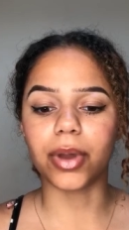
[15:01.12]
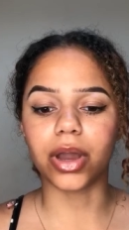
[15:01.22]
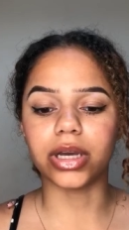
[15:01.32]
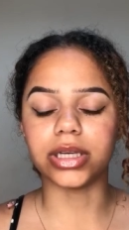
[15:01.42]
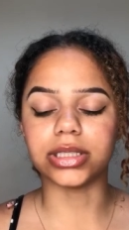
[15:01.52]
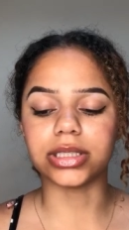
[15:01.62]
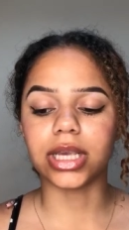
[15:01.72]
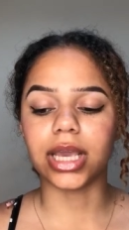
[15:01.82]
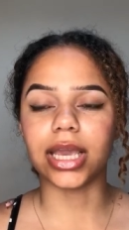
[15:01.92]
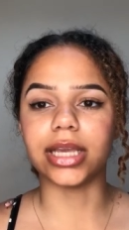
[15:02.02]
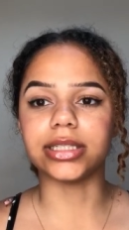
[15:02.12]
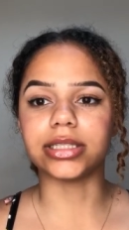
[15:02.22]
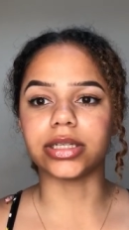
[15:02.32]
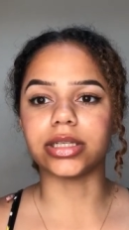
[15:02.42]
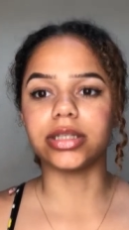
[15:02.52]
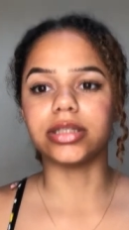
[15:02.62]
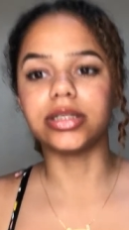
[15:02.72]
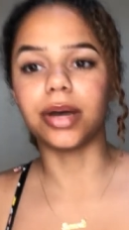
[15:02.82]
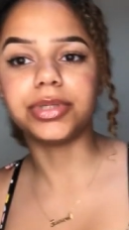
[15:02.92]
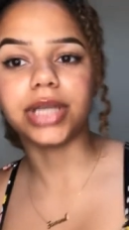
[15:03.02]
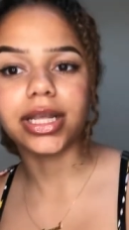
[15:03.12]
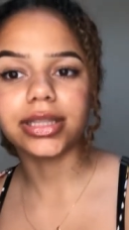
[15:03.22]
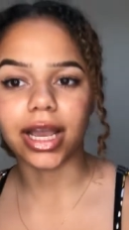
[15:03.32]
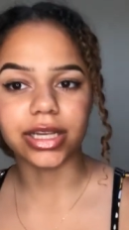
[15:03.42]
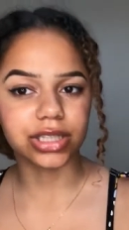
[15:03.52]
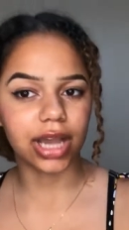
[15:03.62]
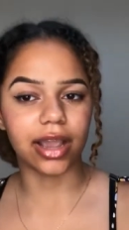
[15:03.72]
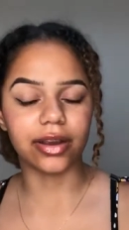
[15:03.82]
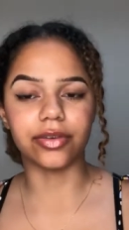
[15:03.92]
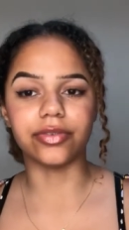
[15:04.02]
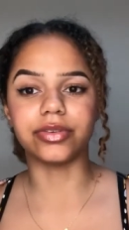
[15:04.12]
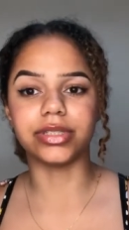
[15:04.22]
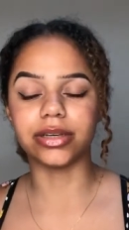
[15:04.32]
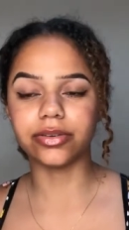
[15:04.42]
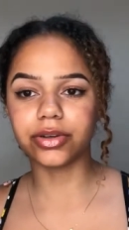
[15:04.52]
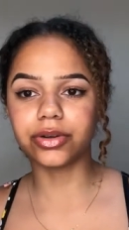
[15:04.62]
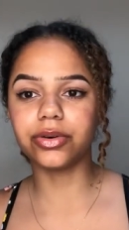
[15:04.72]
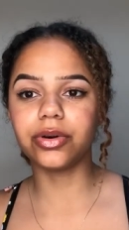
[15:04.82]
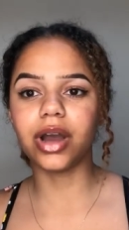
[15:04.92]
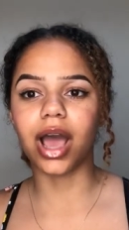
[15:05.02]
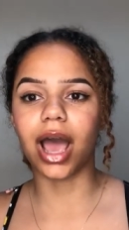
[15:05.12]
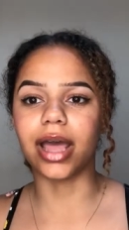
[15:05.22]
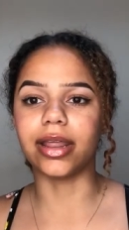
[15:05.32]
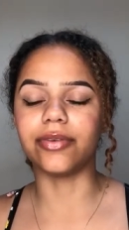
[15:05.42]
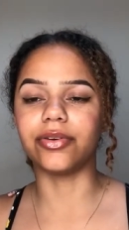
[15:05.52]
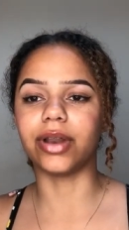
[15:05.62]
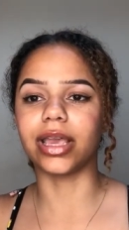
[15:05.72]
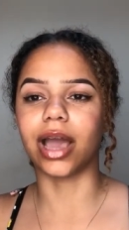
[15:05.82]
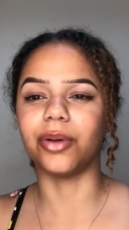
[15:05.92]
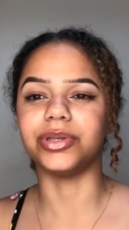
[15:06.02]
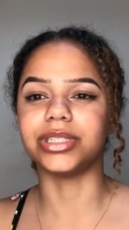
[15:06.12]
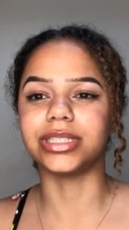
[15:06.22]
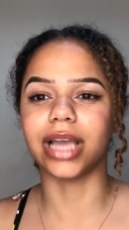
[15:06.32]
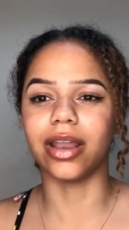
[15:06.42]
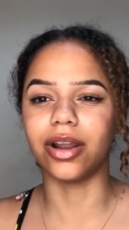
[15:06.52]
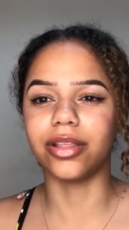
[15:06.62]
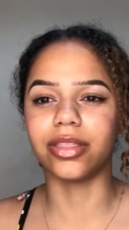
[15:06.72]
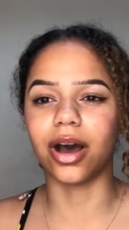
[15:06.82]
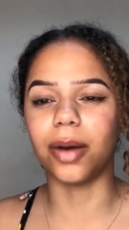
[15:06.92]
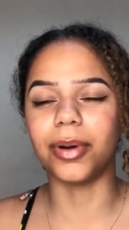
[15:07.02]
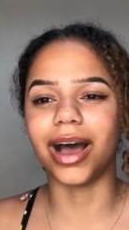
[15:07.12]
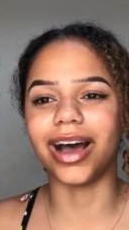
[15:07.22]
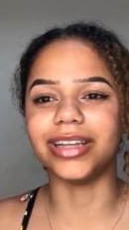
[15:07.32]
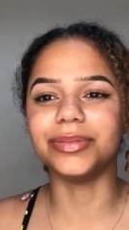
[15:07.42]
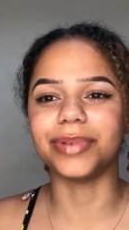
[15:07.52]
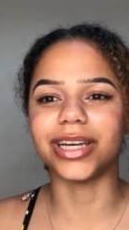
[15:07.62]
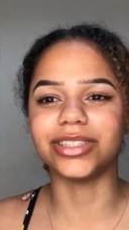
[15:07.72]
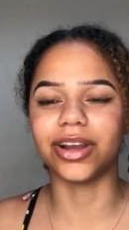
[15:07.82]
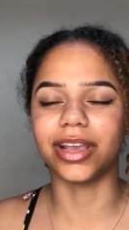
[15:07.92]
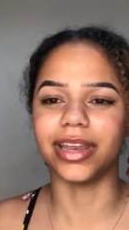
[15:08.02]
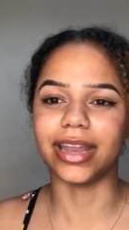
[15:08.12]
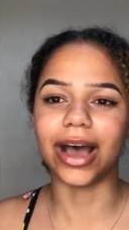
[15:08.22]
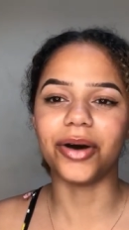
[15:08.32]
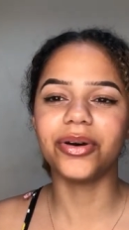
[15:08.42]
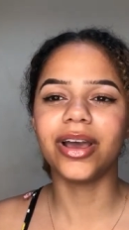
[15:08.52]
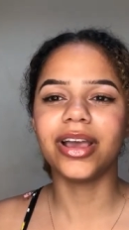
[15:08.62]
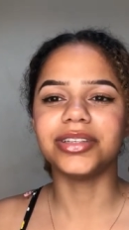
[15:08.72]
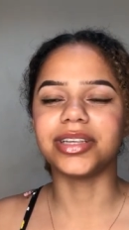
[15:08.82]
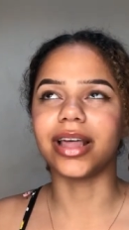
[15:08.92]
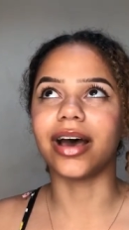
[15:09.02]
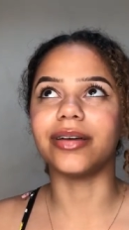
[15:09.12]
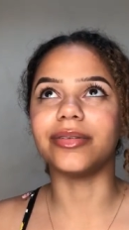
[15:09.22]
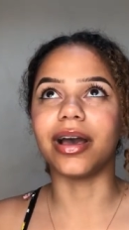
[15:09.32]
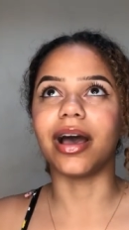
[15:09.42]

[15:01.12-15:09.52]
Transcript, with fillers: because it is a subject that is kind of difficult, and I feel like I would just get the upper hand by starting it now, so that